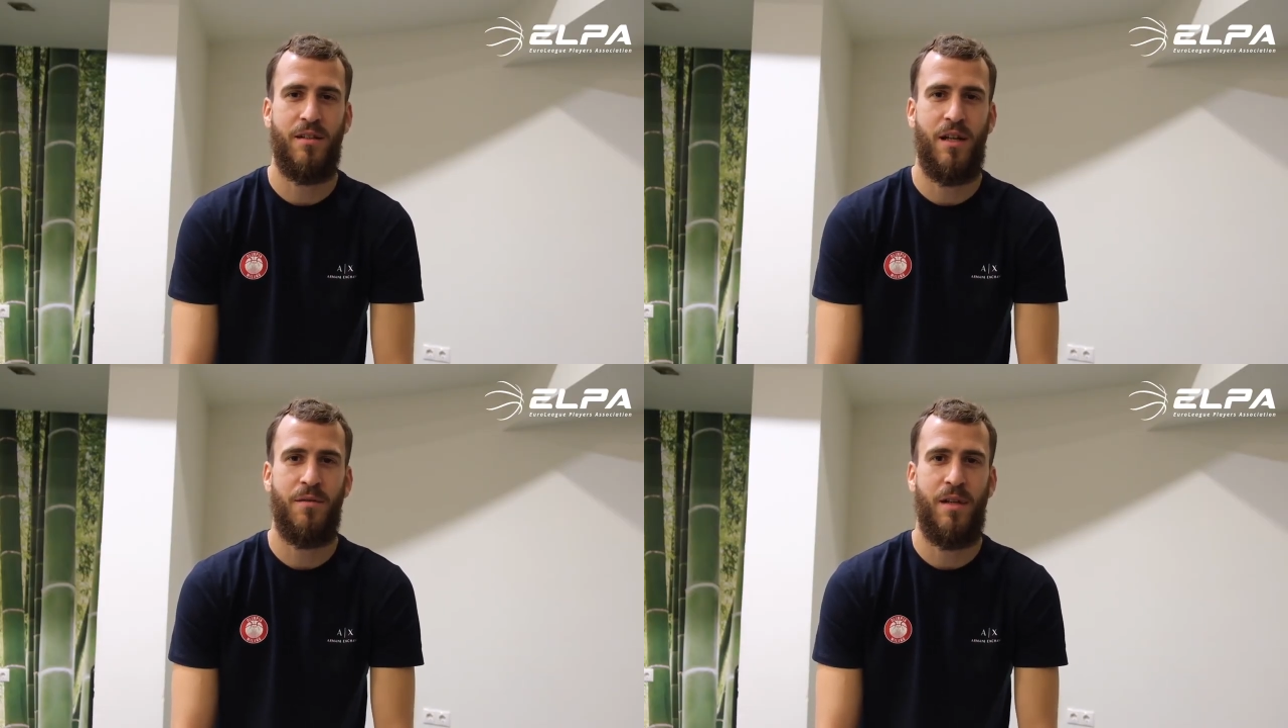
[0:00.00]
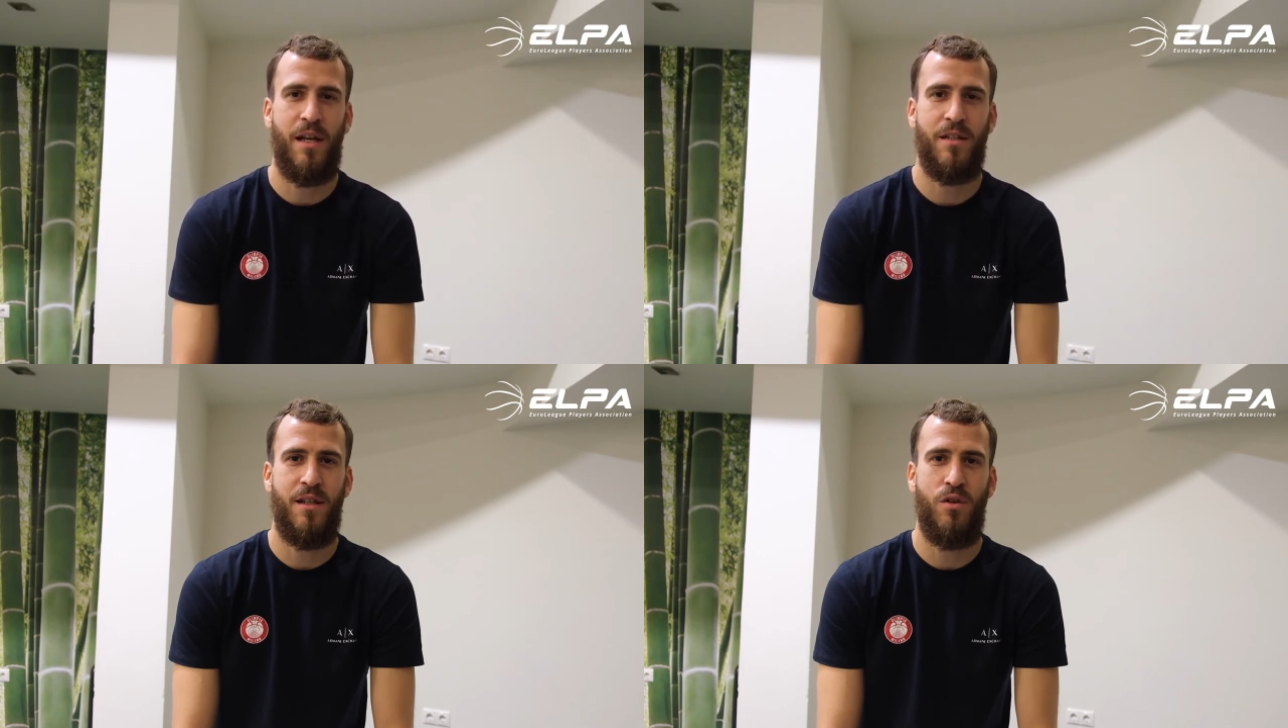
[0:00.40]
some
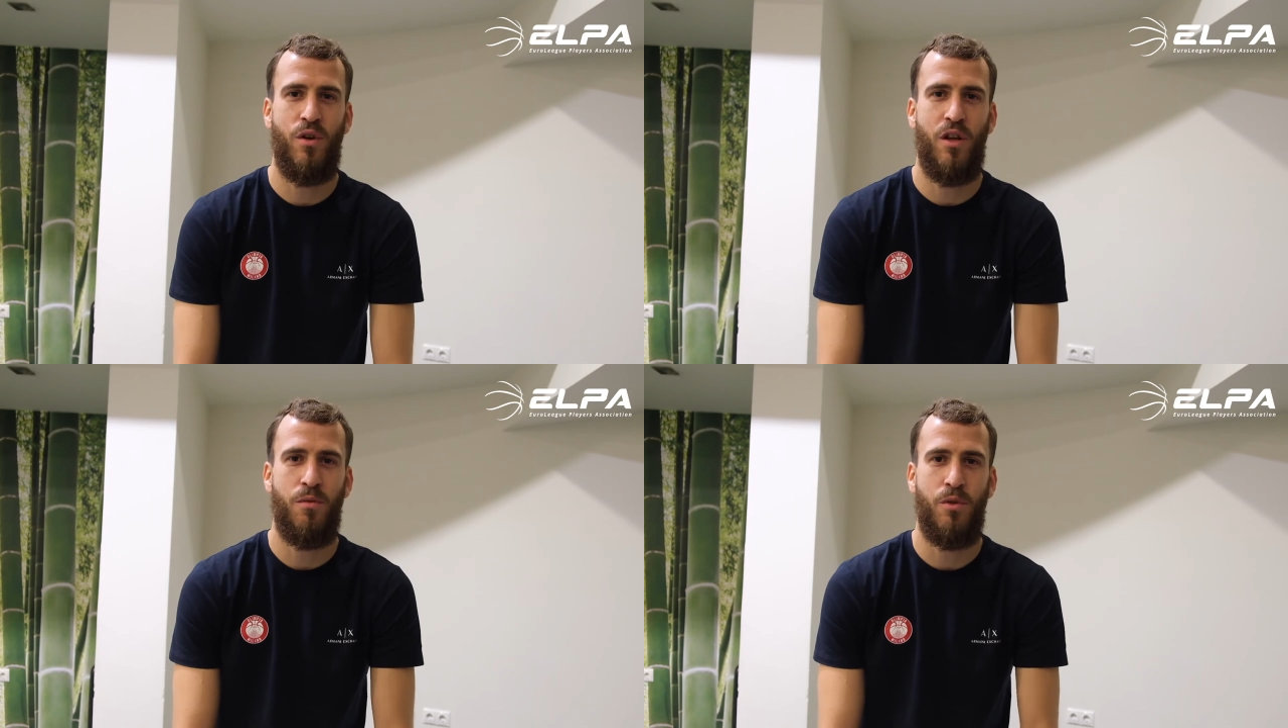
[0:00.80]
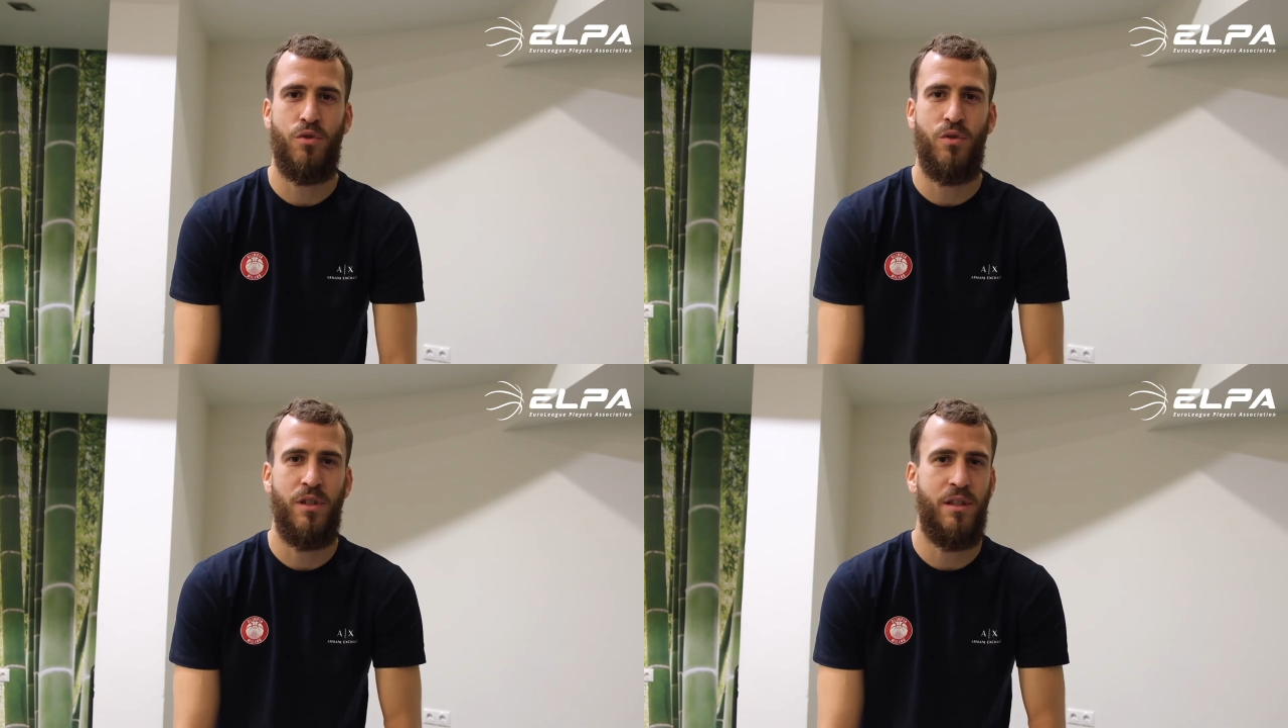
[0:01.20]
times that you got
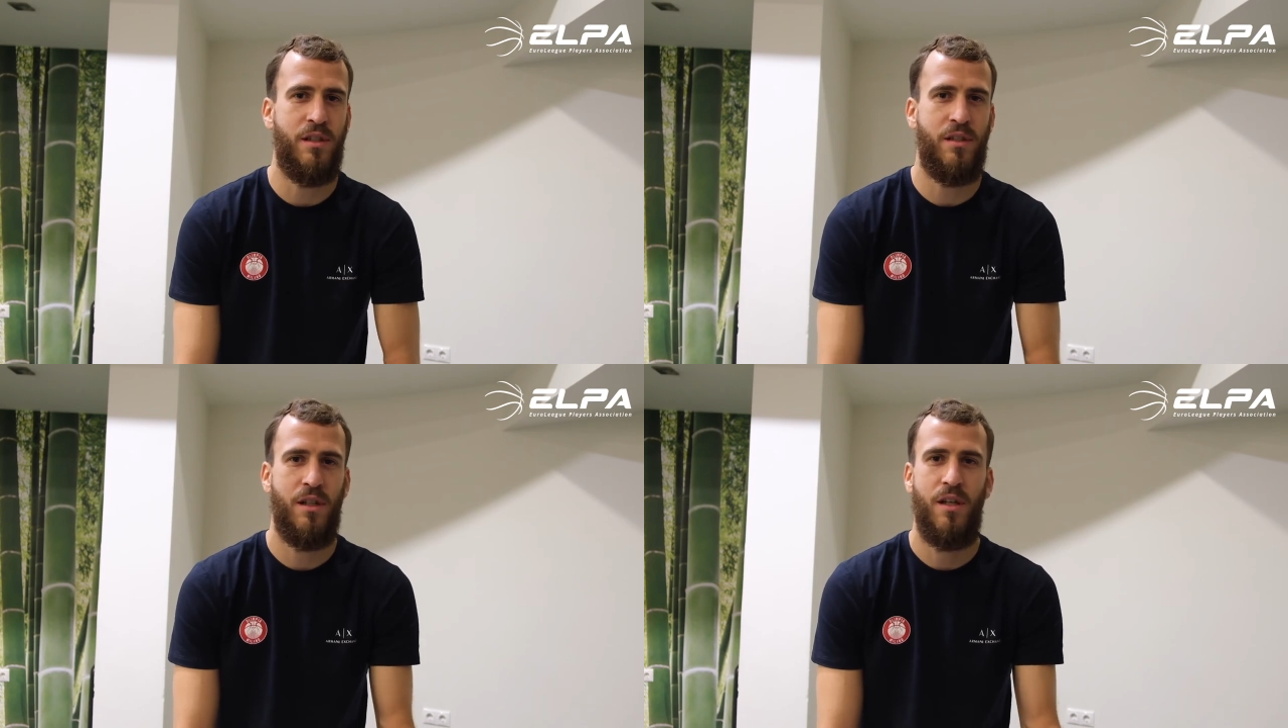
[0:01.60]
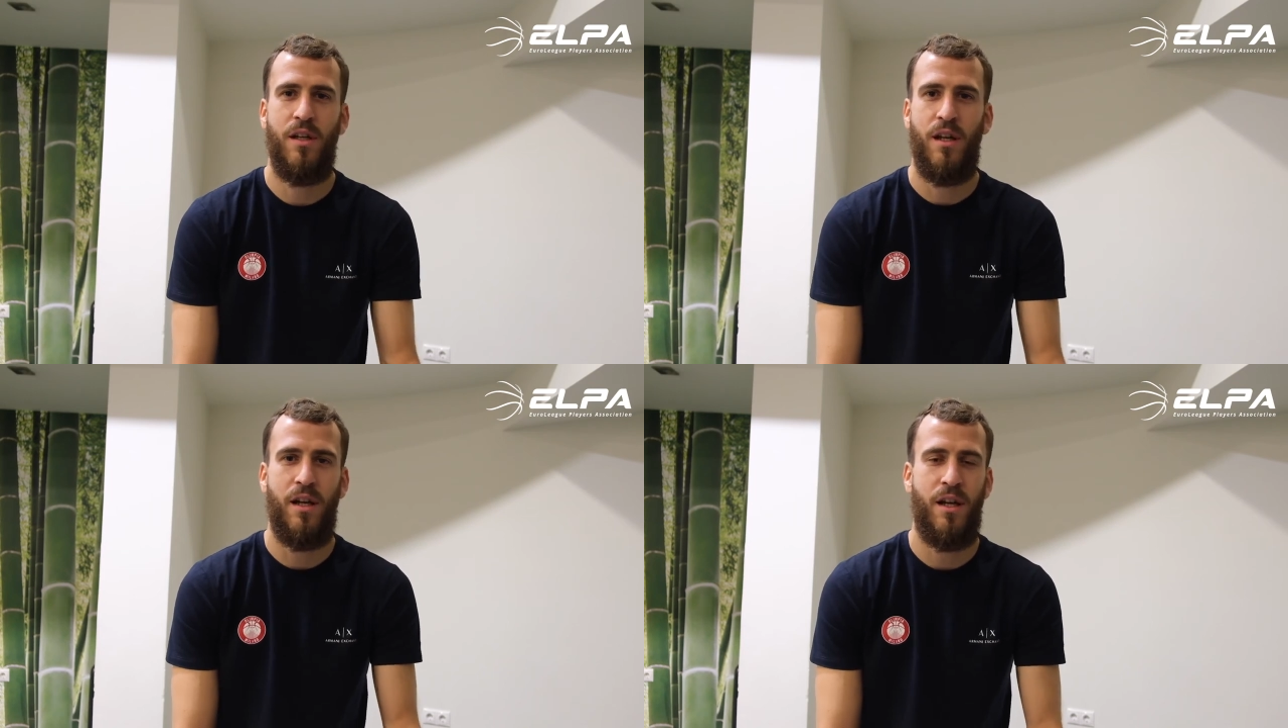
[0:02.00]
opportunities
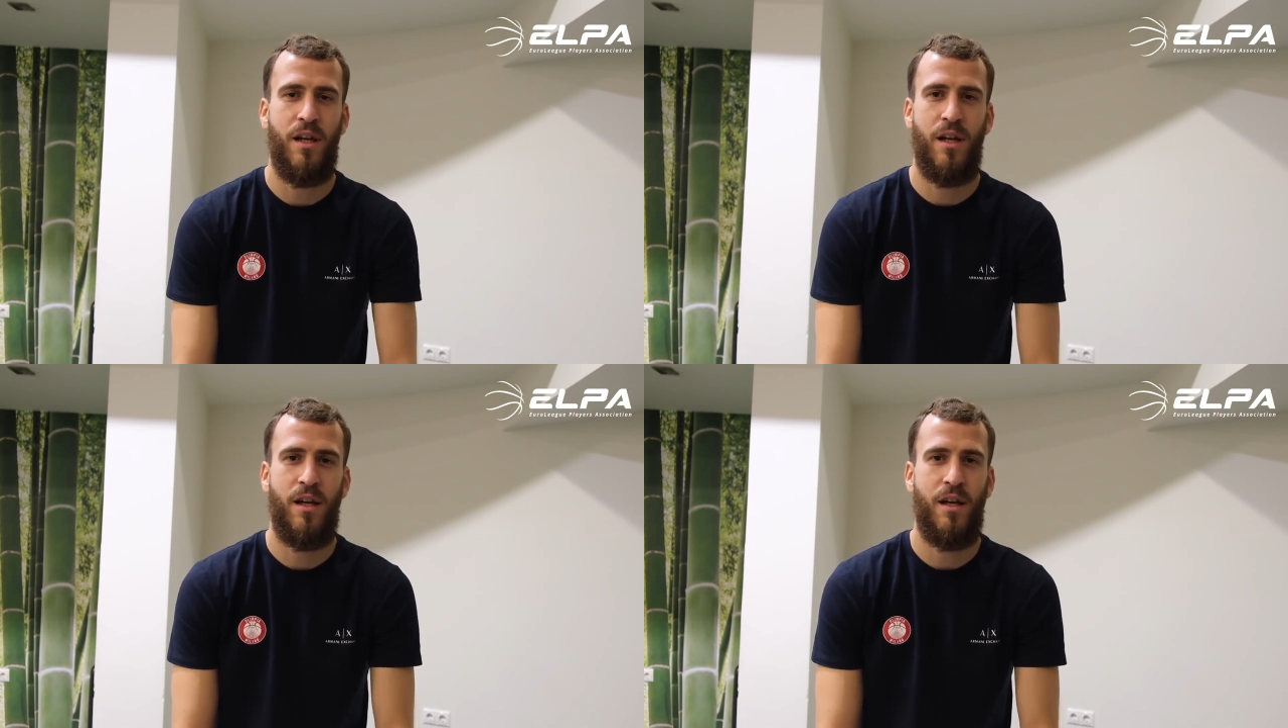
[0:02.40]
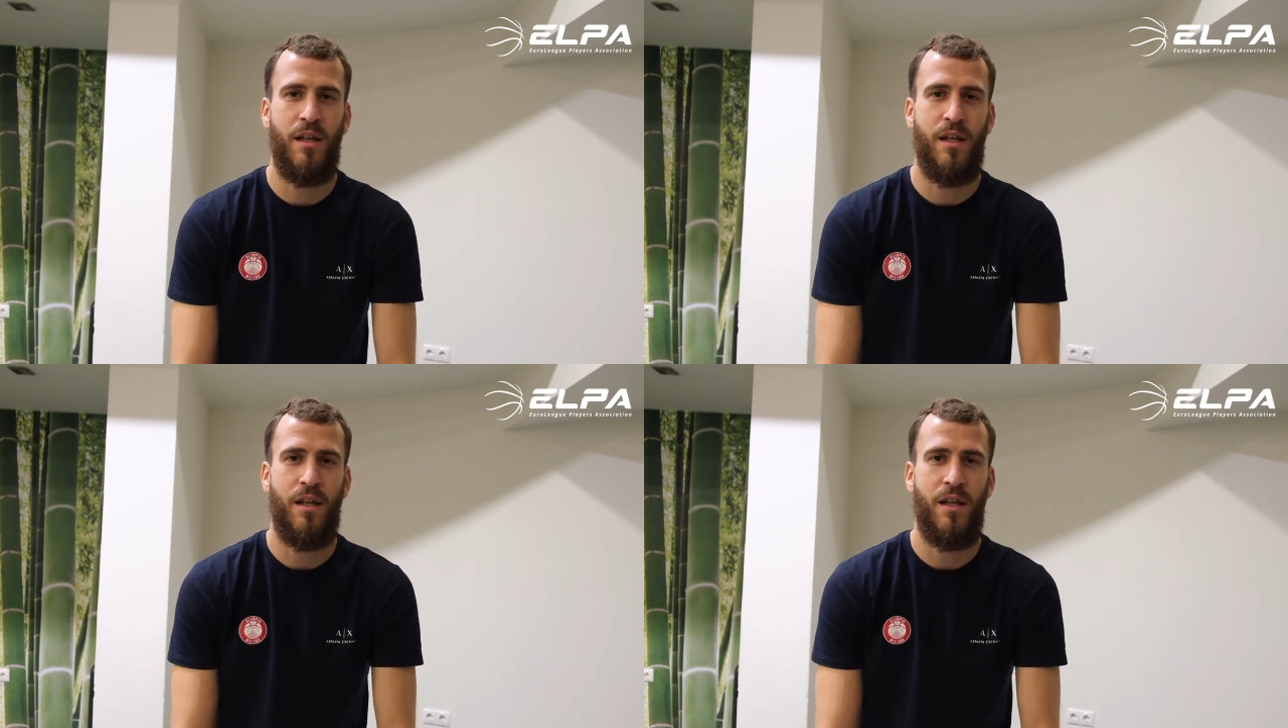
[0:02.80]
uh,